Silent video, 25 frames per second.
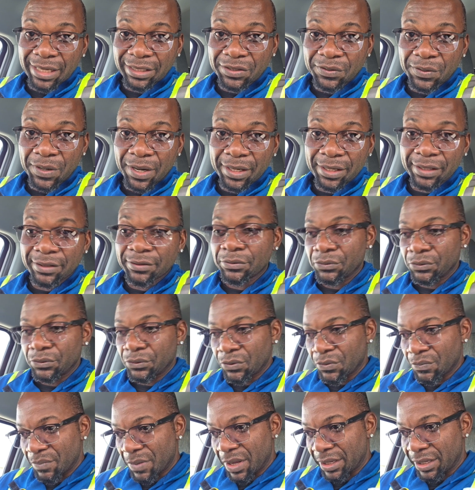trader,
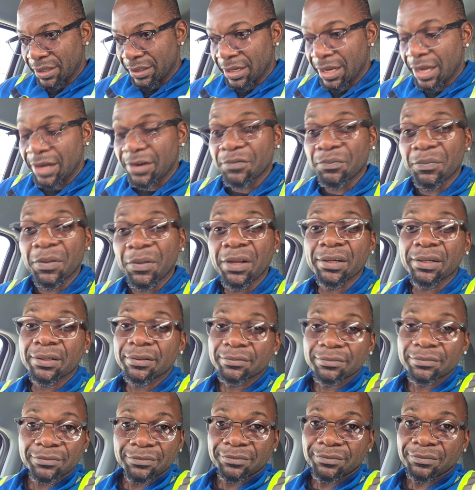you'll make a lot of money.
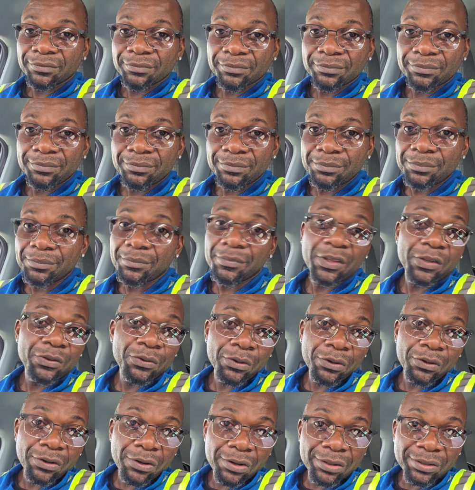
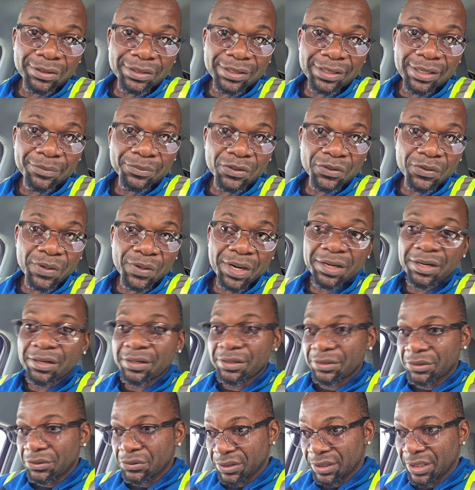You're a long-term trader,
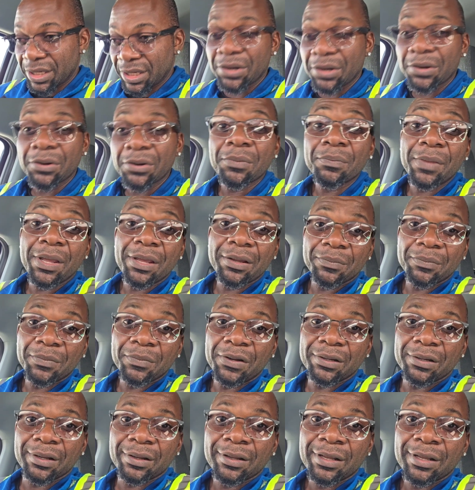you're still going to make
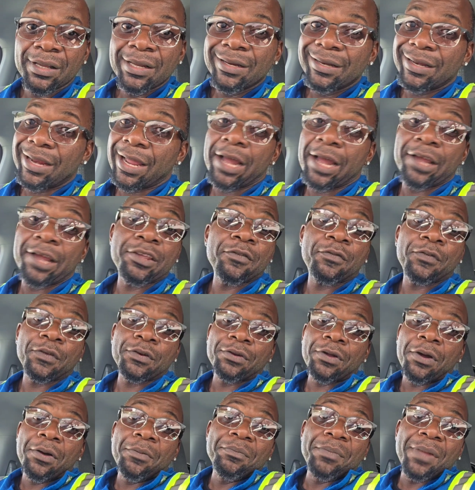money. Now, if you
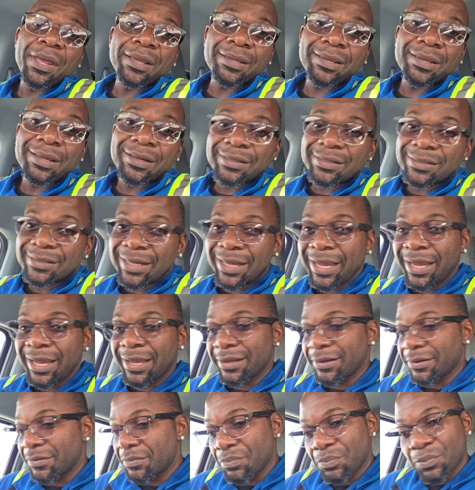don't make it,
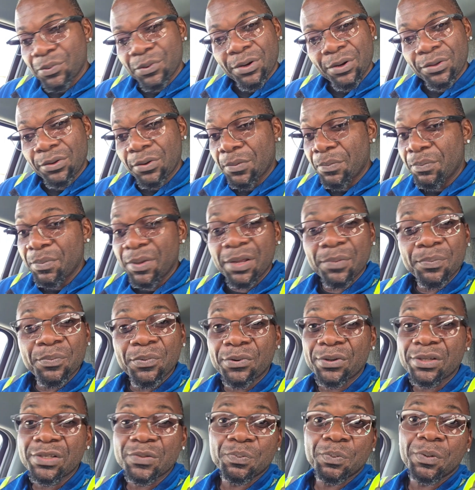hey, put on your big
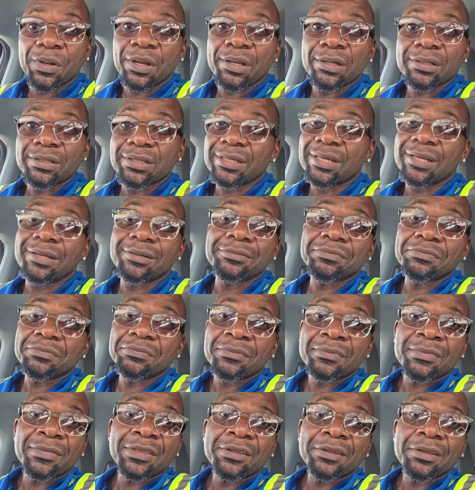boy pants and,
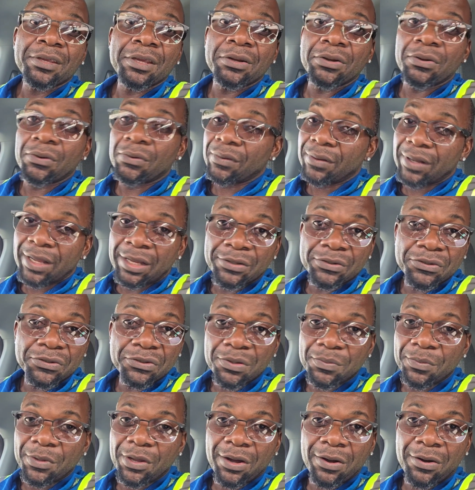
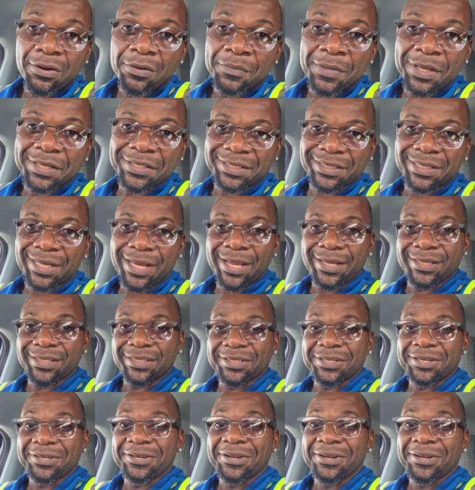assume your own mistakes,